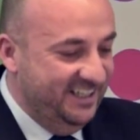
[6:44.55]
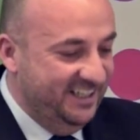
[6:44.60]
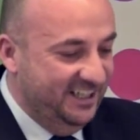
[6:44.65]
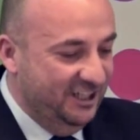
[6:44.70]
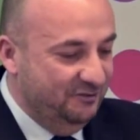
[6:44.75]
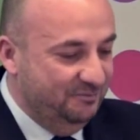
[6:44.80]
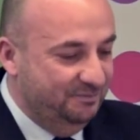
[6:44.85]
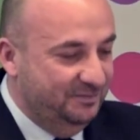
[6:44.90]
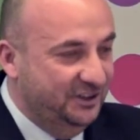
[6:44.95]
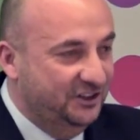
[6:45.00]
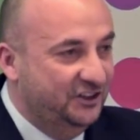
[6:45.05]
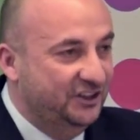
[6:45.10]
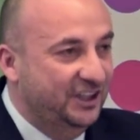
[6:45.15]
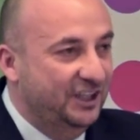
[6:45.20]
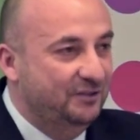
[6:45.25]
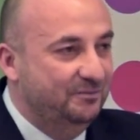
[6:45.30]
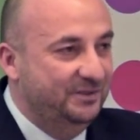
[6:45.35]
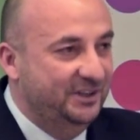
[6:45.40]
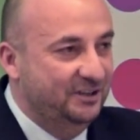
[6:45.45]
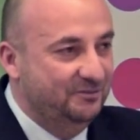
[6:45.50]
and
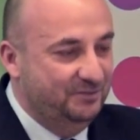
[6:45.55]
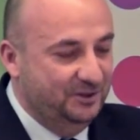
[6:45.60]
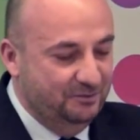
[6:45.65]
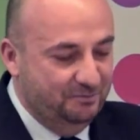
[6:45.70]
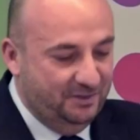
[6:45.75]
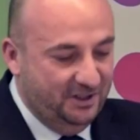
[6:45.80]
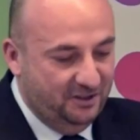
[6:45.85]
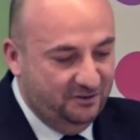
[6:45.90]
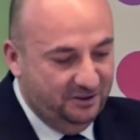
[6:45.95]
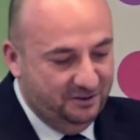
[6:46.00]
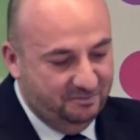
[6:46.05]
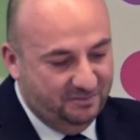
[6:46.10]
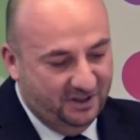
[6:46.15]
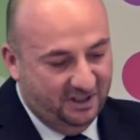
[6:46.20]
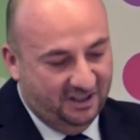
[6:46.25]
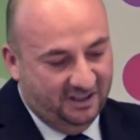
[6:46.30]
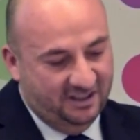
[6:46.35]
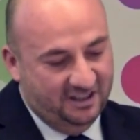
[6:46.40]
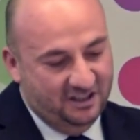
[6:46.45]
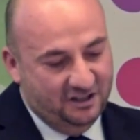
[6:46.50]
BGL BNP
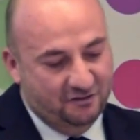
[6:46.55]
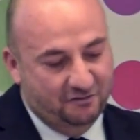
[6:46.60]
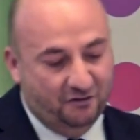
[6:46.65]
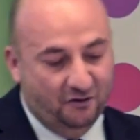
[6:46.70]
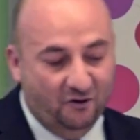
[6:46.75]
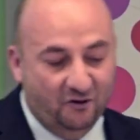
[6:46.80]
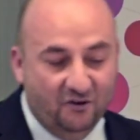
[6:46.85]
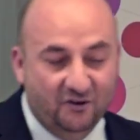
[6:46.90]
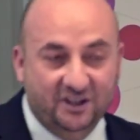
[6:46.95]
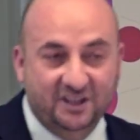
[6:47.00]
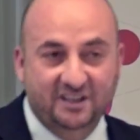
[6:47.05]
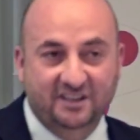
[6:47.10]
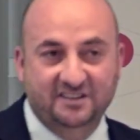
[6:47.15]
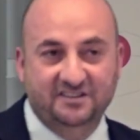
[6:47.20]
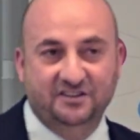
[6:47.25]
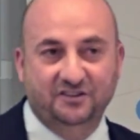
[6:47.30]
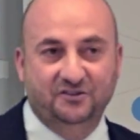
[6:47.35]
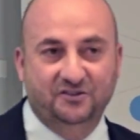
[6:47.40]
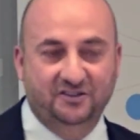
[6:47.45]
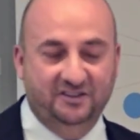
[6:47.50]
Paribas for
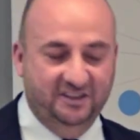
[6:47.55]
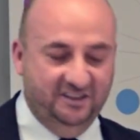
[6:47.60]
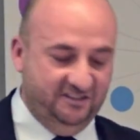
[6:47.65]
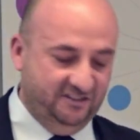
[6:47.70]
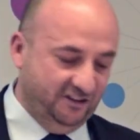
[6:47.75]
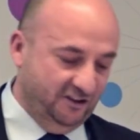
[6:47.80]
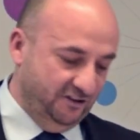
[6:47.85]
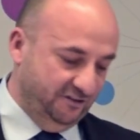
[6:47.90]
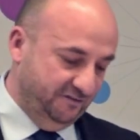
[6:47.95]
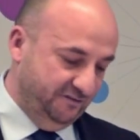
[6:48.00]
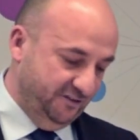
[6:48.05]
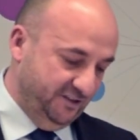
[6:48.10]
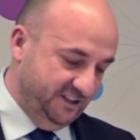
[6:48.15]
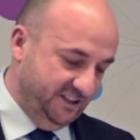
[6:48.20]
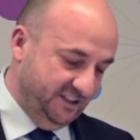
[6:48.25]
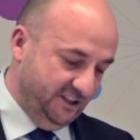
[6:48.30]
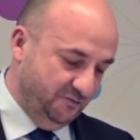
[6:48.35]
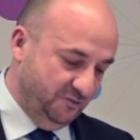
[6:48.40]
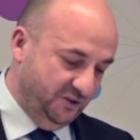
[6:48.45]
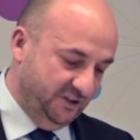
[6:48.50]
organizing today's
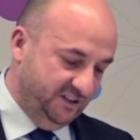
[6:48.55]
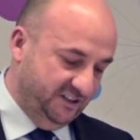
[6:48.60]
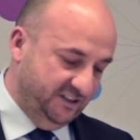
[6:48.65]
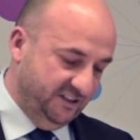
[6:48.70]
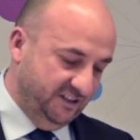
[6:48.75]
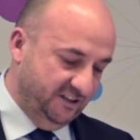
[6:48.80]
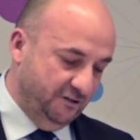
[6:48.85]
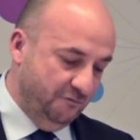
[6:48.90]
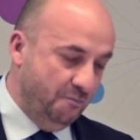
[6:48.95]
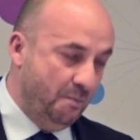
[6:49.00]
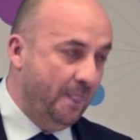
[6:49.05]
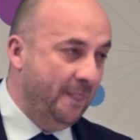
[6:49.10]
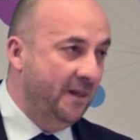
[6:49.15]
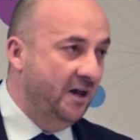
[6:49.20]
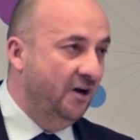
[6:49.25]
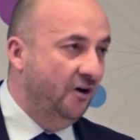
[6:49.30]
conference. I would